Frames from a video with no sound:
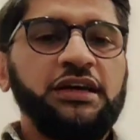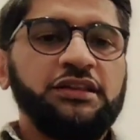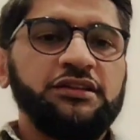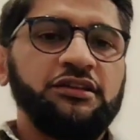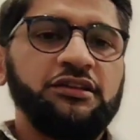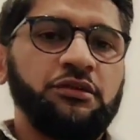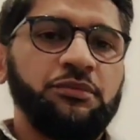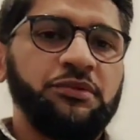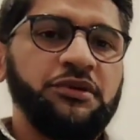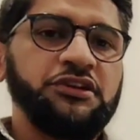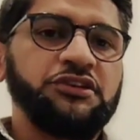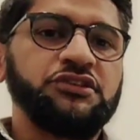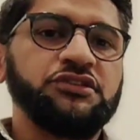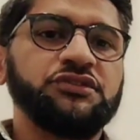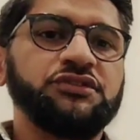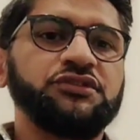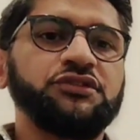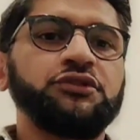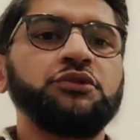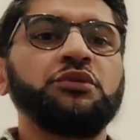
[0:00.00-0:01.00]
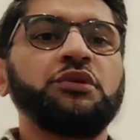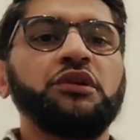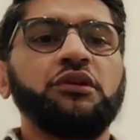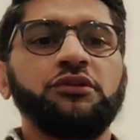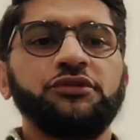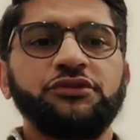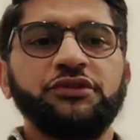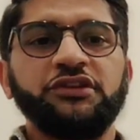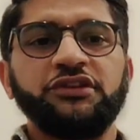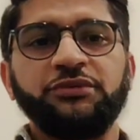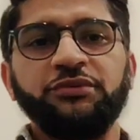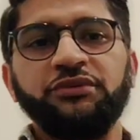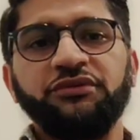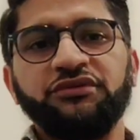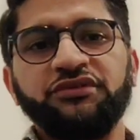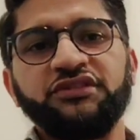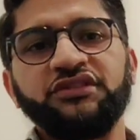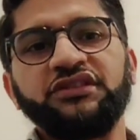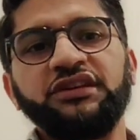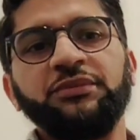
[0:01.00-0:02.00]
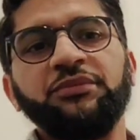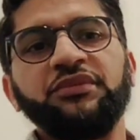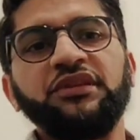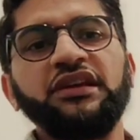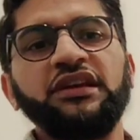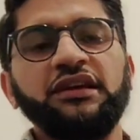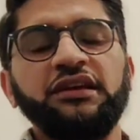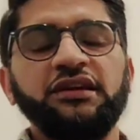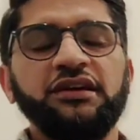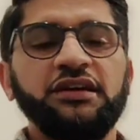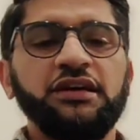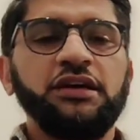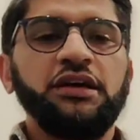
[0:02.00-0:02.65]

there are patients who will also experience the same thing.